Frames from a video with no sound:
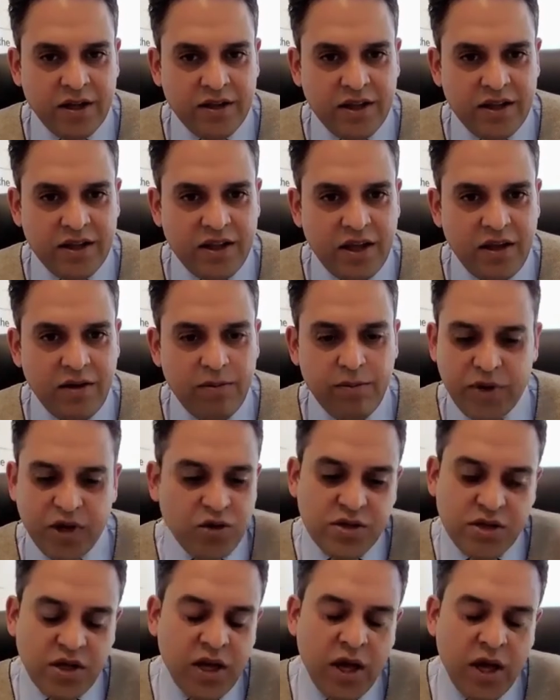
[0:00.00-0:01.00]

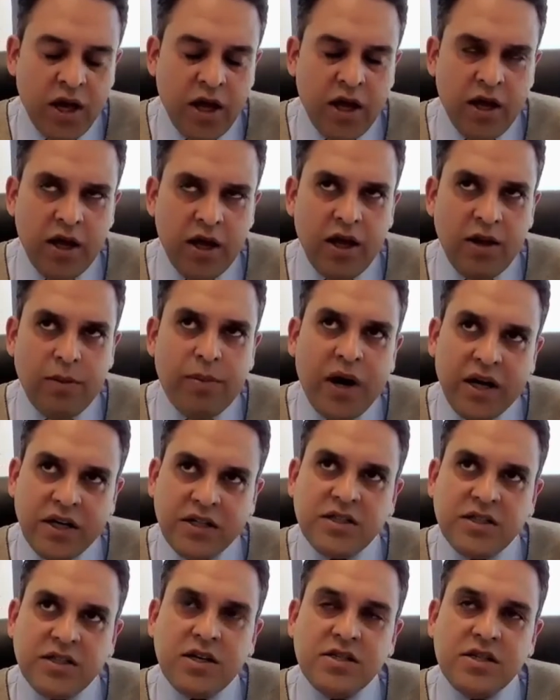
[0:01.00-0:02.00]
because in
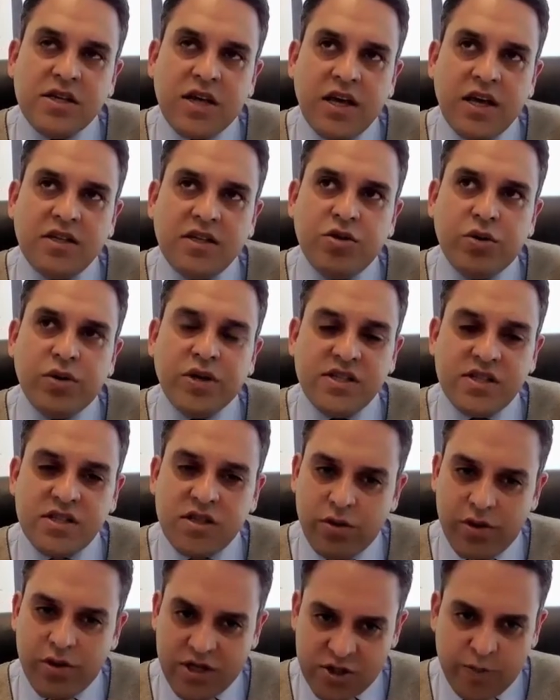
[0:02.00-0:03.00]
Pakistan's case, you can
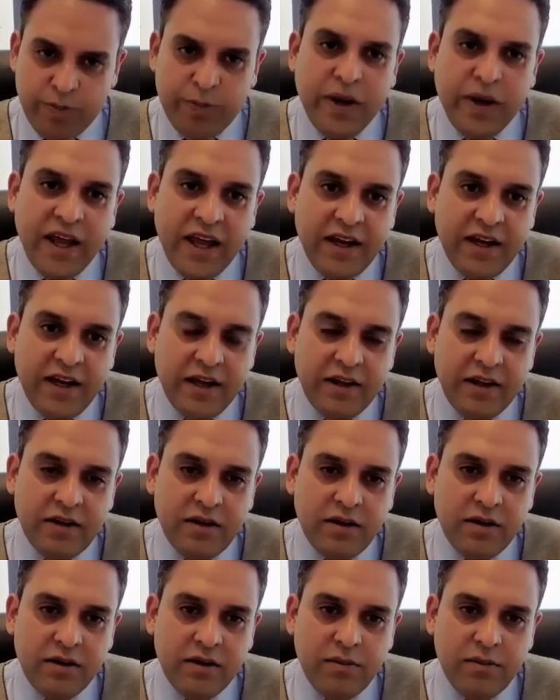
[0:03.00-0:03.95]
still explain it,